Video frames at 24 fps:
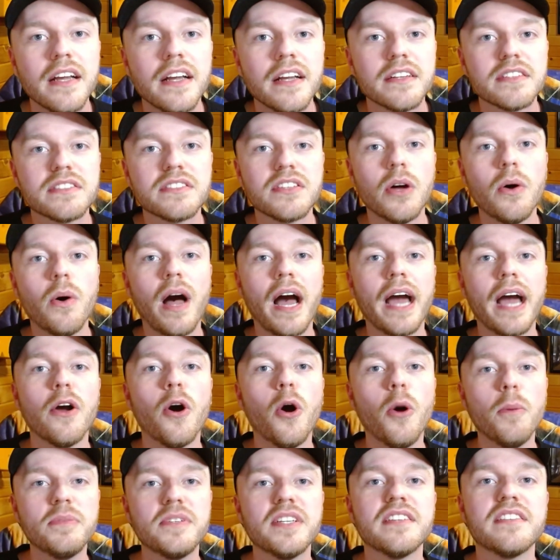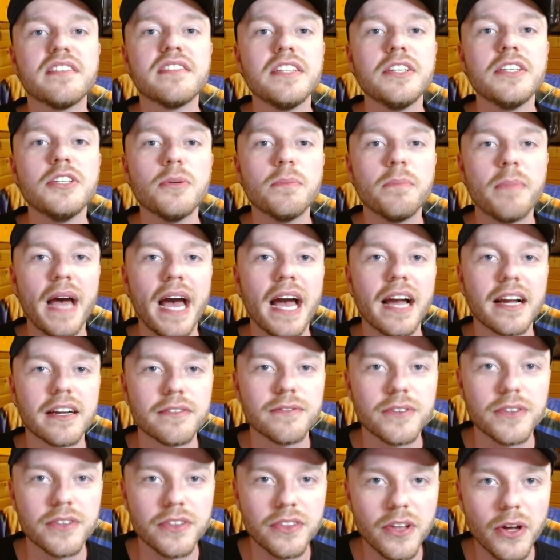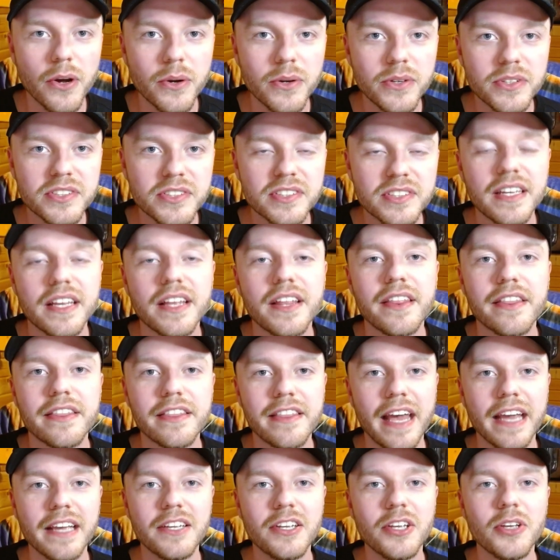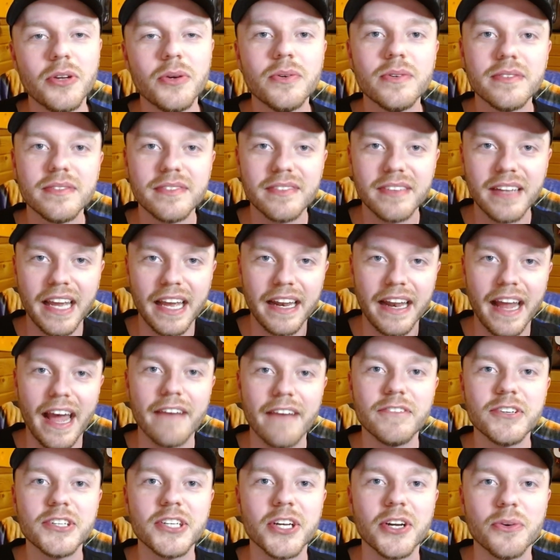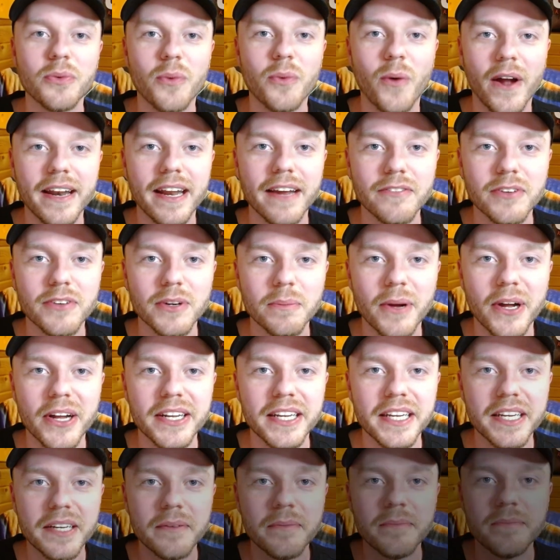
So I hope to see you back for those. Thank you, and have a good one, everybody.